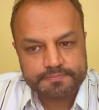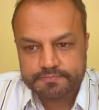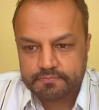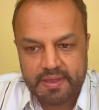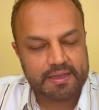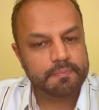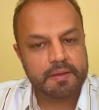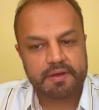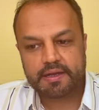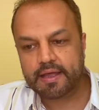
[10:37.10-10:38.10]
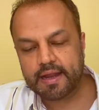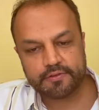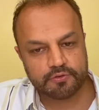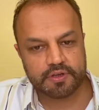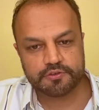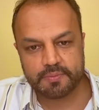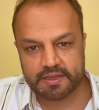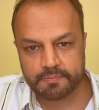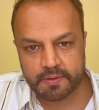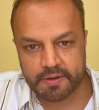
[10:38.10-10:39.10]
make the payment, and as soon as you
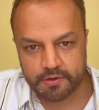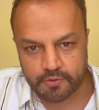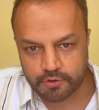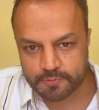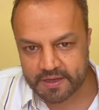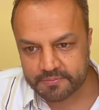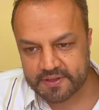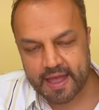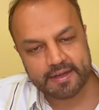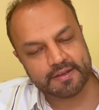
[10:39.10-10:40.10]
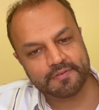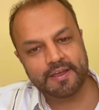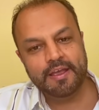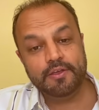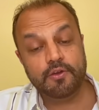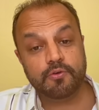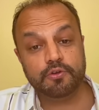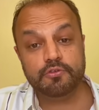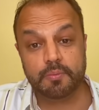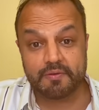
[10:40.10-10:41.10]
make the payment, your course becomes active. Your
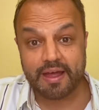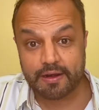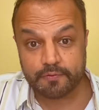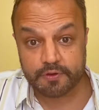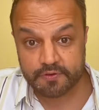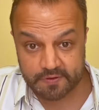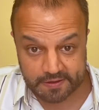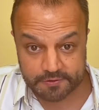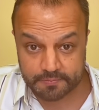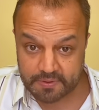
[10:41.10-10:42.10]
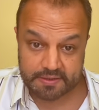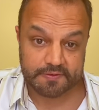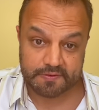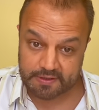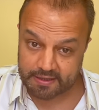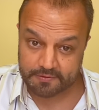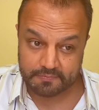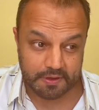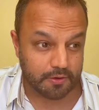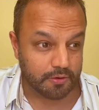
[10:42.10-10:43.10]
course will be valid for 6 months.
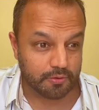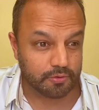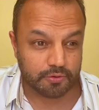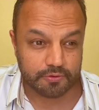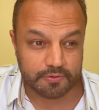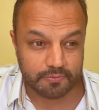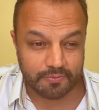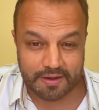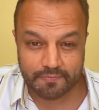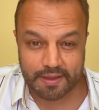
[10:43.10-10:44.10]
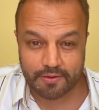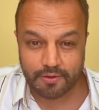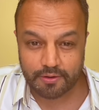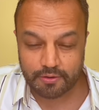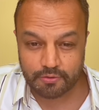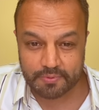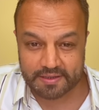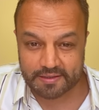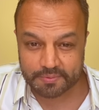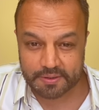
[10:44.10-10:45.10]
Yes, we don't do those 1 week or 2
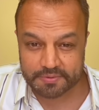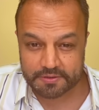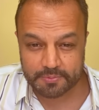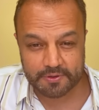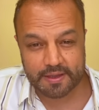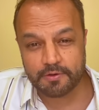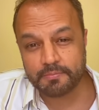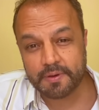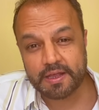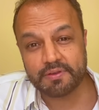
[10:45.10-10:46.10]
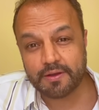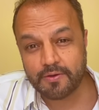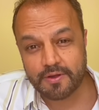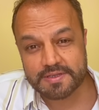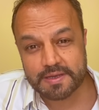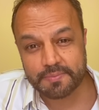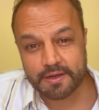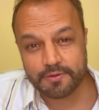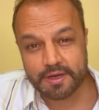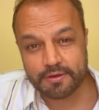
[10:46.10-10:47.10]
week subscriptions because I don't believe in the concept that
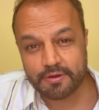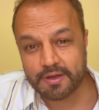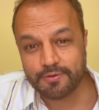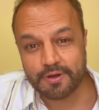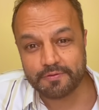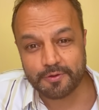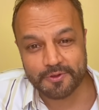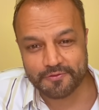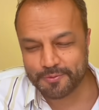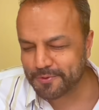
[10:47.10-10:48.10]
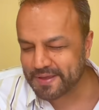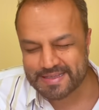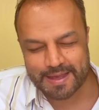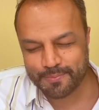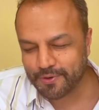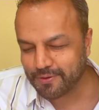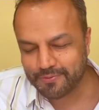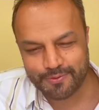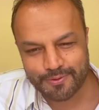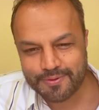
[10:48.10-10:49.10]
you need to learn only from an exam point of
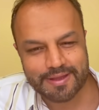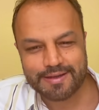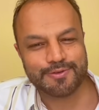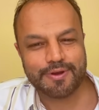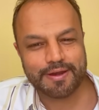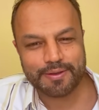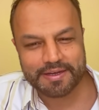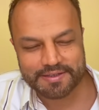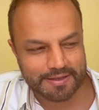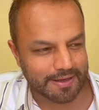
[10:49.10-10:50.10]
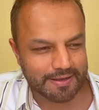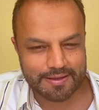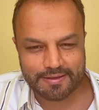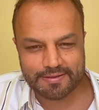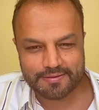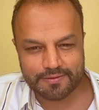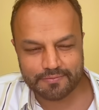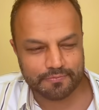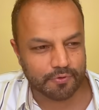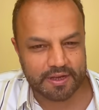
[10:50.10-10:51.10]
view. No, that's not education. That's just
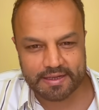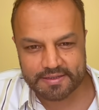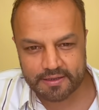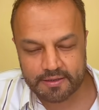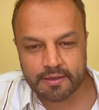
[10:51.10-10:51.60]
fooling each other.